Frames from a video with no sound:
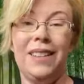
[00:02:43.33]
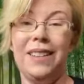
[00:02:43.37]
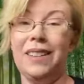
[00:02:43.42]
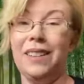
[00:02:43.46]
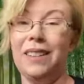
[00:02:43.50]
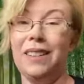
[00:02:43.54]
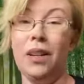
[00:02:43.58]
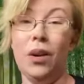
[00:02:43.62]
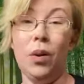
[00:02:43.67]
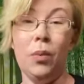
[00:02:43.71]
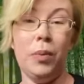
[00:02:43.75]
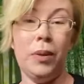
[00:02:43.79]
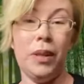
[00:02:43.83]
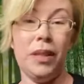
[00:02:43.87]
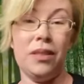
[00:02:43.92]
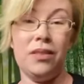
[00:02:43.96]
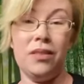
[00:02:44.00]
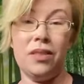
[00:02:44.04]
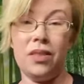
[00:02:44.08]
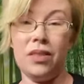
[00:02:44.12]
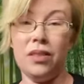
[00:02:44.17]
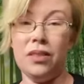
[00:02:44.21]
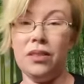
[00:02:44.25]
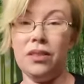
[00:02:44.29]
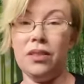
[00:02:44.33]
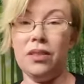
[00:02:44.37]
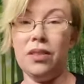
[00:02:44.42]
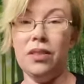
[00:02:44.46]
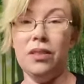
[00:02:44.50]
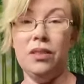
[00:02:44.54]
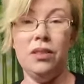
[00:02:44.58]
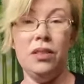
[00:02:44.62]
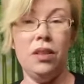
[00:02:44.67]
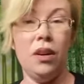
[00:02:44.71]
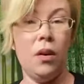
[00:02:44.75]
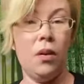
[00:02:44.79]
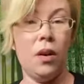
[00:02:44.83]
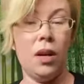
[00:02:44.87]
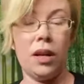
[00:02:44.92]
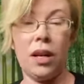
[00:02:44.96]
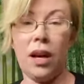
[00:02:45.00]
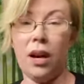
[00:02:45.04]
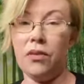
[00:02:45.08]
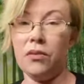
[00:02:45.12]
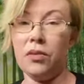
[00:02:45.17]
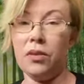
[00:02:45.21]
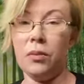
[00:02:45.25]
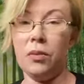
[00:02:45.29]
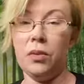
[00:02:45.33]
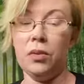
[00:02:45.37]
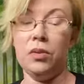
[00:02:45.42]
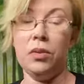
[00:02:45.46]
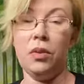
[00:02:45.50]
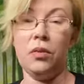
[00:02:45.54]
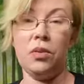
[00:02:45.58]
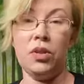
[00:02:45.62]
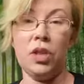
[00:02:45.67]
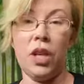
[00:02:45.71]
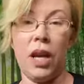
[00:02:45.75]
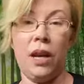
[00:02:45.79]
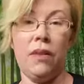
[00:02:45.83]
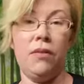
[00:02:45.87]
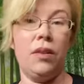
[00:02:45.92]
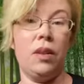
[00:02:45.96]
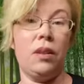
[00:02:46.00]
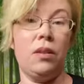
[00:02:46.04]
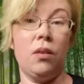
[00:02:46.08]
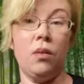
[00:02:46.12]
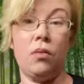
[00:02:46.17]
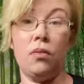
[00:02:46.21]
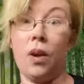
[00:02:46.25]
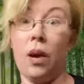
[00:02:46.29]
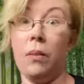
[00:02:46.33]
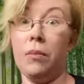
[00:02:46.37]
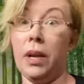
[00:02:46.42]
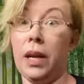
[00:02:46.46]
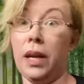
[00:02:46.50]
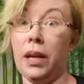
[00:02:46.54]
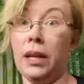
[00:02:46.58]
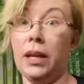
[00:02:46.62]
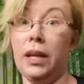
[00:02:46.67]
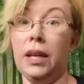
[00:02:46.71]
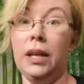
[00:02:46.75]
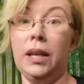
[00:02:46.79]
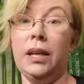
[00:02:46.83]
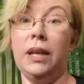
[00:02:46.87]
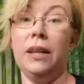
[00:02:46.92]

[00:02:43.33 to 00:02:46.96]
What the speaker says: No blisters, no uncomfortable, no chafing, no rubbing.